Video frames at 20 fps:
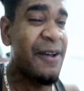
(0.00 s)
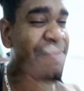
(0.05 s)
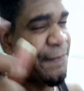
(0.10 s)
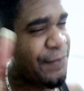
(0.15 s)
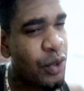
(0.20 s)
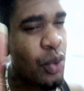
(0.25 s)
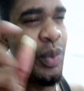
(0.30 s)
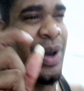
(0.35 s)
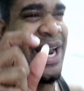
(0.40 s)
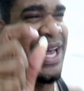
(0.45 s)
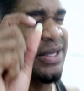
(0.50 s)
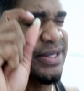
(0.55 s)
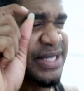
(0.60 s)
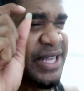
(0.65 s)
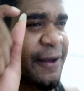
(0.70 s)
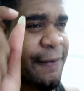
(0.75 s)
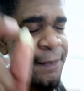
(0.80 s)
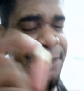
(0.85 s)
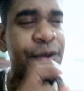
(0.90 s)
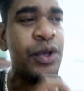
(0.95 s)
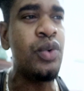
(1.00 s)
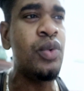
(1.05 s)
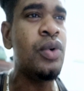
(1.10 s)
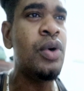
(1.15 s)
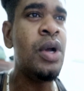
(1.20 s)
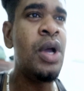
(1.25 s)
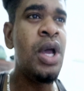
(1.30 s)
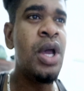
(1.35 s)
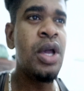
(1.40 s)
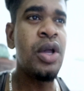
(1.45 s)
A few, well, I'll say a
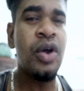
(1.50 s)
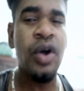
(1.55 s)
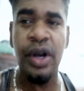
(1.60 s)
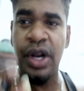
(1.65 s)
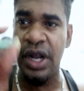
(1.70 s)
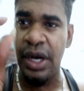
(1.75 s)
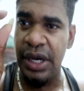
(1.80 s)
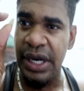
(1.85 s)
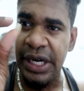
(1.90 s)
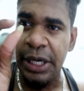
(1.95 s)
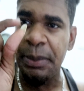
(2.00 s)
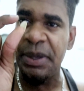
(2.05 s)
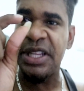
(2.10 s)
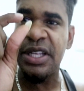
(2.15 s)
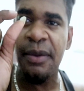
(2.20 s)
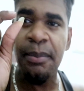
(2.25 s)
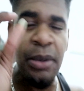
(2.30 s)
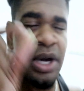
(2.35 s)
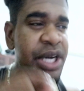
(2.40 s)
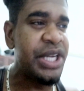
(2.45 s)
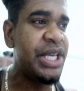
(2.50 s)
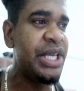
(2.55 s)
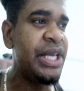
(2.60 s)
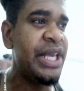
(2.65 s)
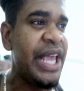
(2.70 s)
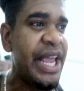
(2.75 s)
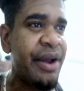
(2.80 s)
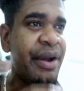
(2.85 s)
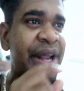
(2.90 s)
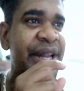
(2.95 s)
few got a little bit of
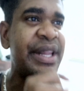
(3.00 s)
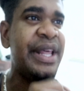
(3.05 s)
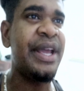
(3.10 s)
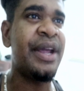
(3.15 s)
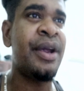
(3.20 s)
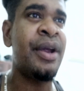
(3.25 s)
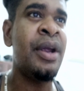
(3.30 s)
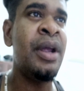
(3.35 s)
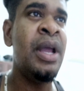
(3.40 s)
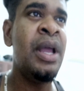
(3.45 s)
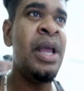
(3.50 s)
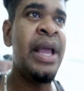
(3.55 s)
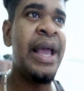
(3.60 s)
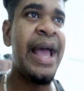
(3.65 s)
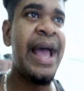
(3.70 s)
money here and there,